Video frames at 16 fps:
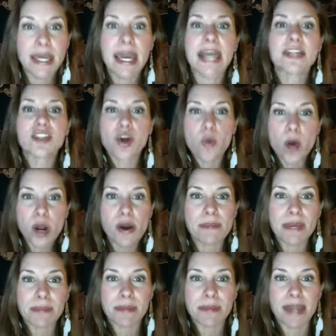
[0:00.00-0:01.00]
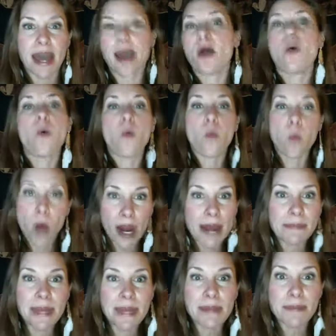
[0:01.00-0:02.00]
And so what do I mean by that?
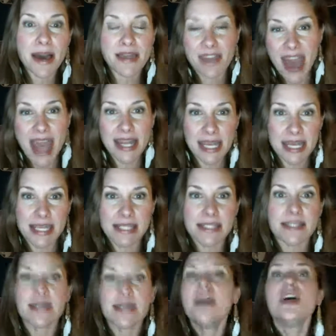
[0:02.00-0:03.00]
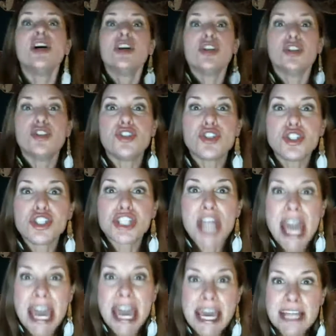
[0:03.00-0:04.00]
What I mean by that is
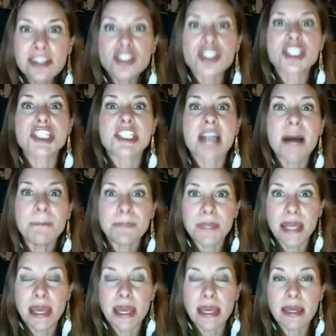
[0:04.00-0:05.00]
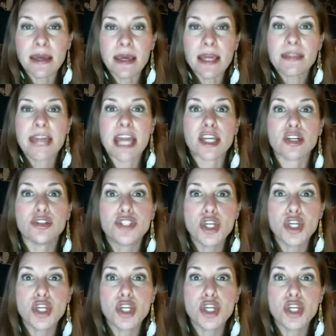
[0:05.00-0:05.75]
change something that you're